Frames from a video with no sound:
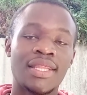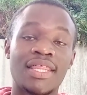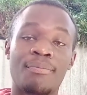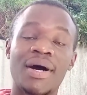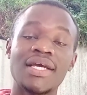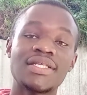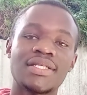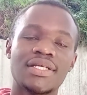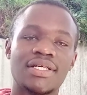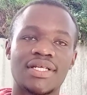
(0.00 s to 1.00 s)
The
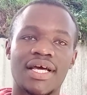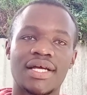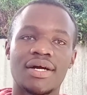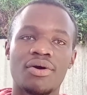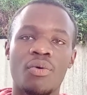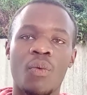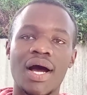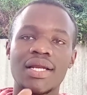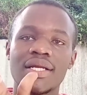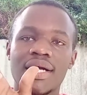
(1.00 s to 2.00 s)
byte is like
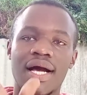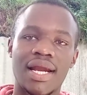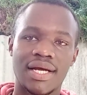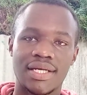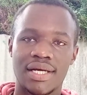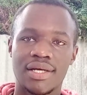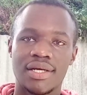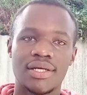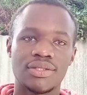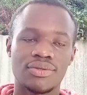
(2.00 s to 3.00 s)
one character,
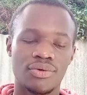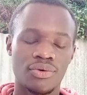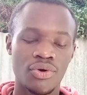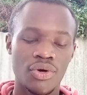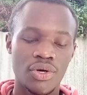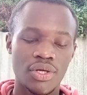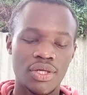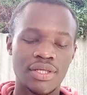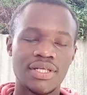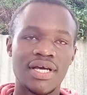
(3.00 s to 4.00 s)
so
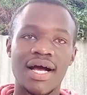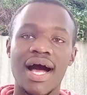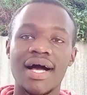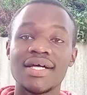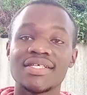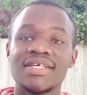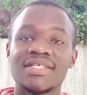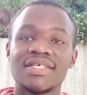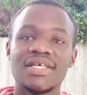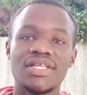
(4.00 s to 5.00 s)
it has
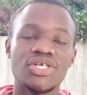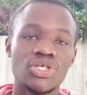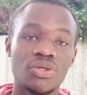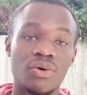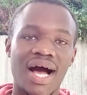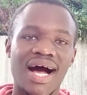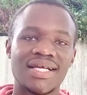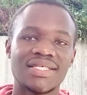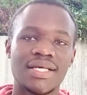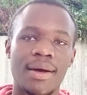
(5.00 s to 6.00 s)
its initial
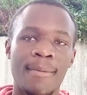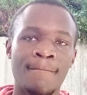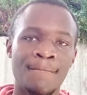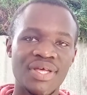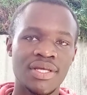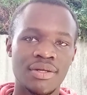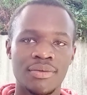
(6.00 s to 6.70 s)
as B.